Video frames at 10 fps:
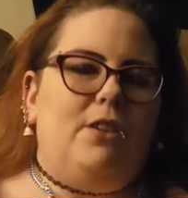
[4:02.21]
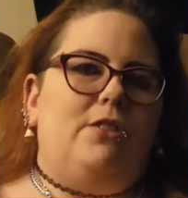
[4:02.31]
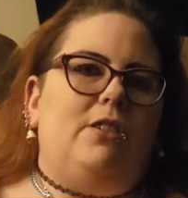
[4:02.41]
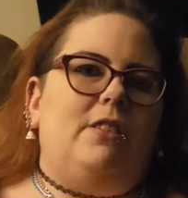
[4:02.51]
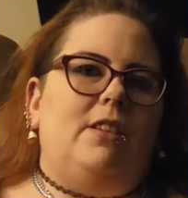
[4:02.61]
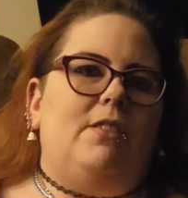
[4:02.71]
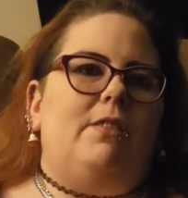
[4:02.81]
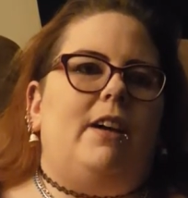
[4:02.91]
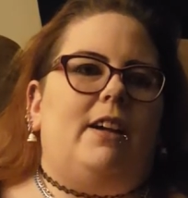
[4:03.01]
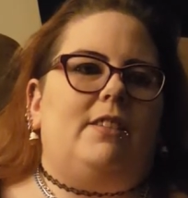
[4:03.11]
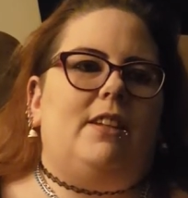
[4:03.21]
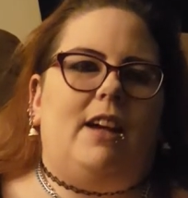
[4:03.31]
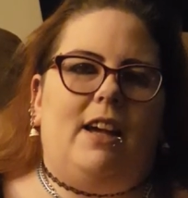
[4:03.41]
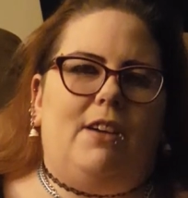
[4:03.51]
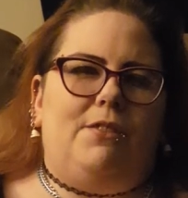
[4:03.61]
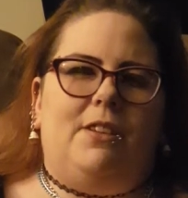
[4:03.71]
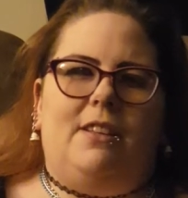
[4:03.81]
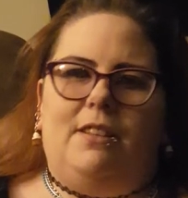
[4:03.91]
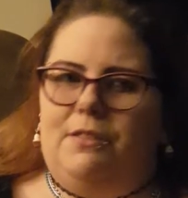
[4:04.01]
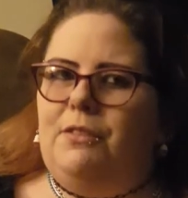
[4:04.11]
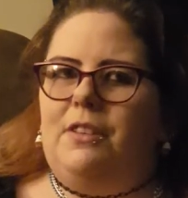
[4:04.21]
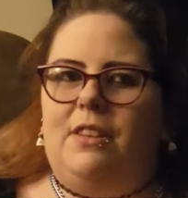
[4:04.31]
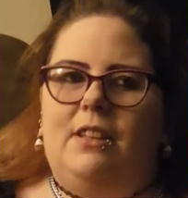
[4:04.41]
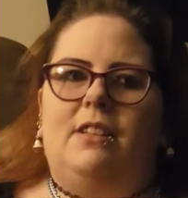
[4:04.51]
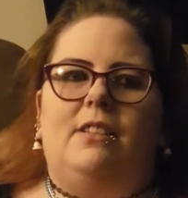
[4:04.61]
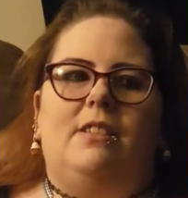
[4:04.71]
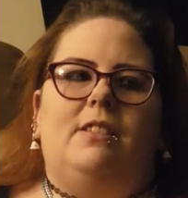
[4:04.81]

shouldn't the fact that I have to live with this